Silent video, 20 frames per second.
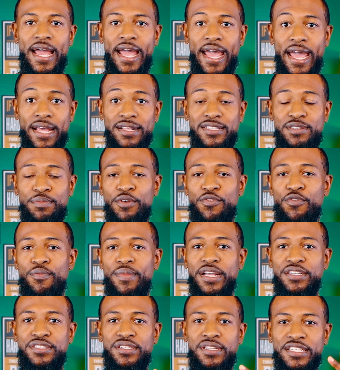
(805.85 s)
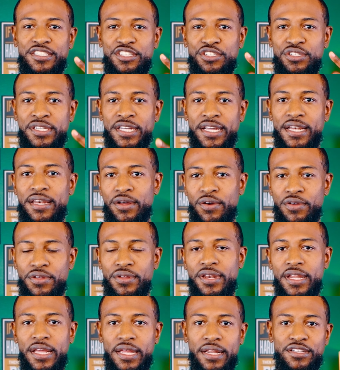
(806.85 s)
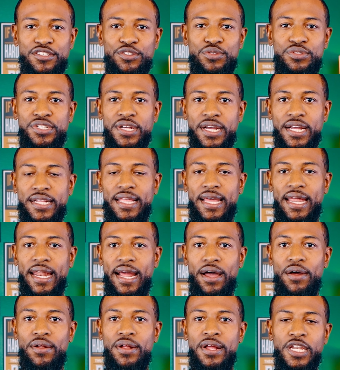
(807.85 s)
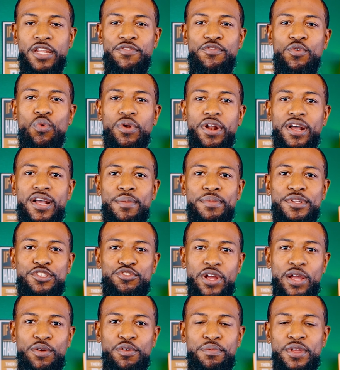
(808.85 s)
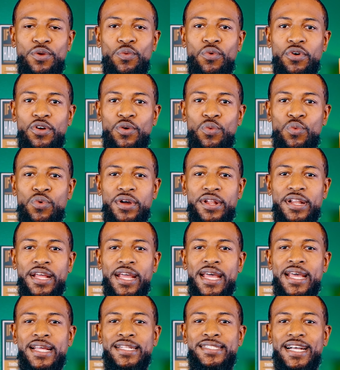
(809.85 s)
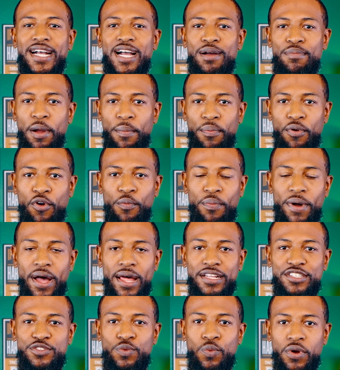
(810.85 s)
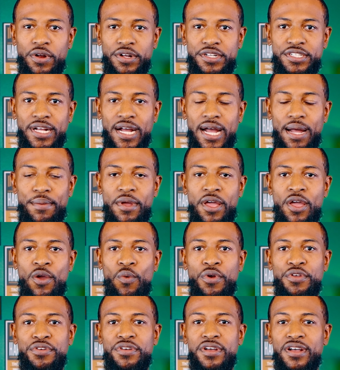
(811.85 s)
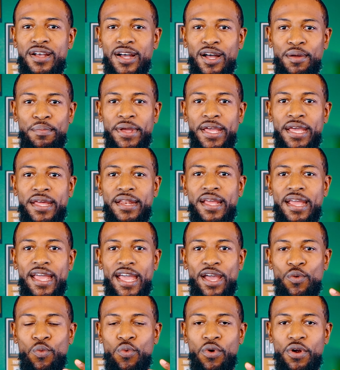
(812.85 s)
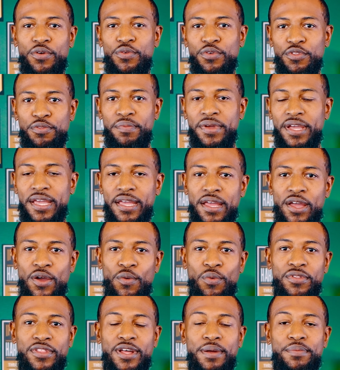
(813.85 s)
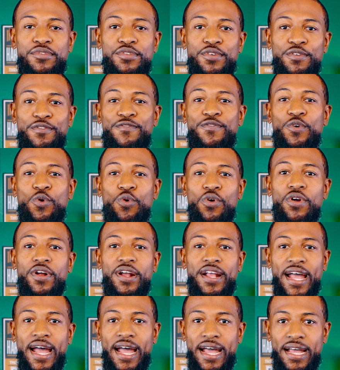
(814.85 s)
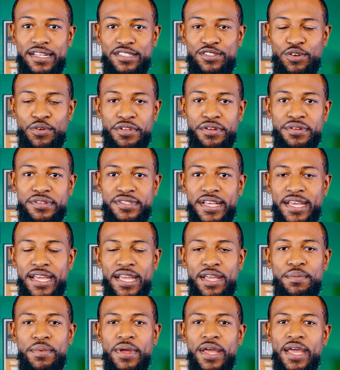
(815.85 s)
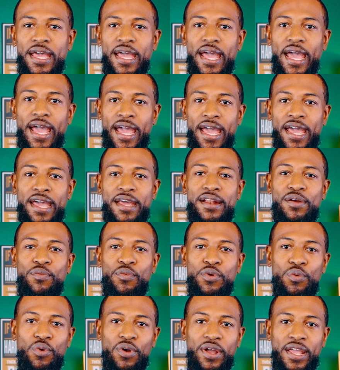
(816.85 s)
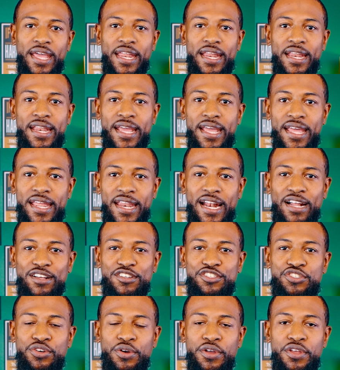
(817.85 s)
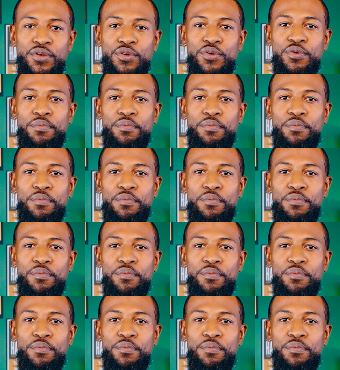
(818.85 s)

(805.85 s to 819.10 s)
and some information that you didn't know you needed. So check that out. And if you want to come and train with me one-on-one, check out my Pro Polish workshop, where you can come in and work with me with up to 4 guys on your team, and we will get it in, and I'll show you